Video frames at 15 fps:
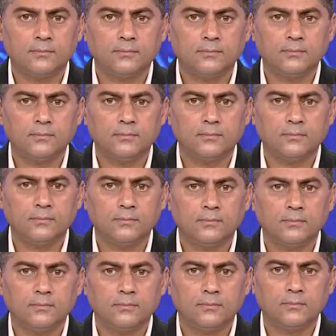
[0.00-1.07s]

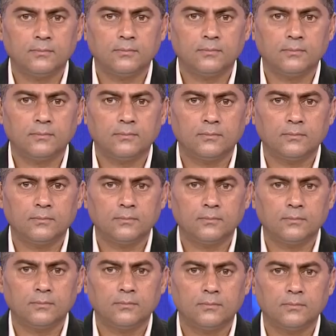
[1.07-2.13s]

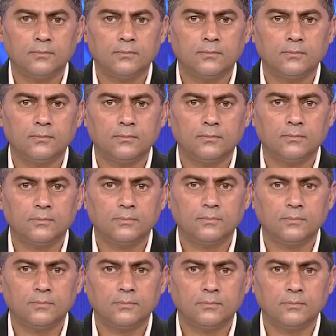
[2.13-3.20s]

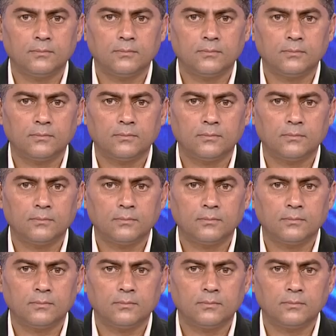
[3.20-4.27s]

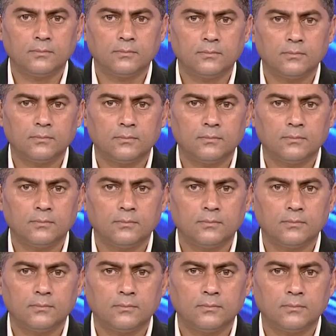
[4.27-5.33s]

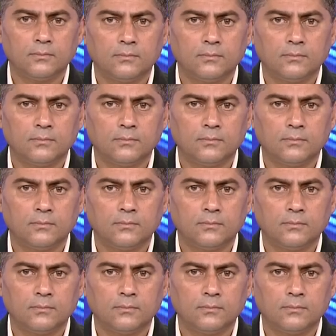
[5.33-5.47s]
This person isn't speaking.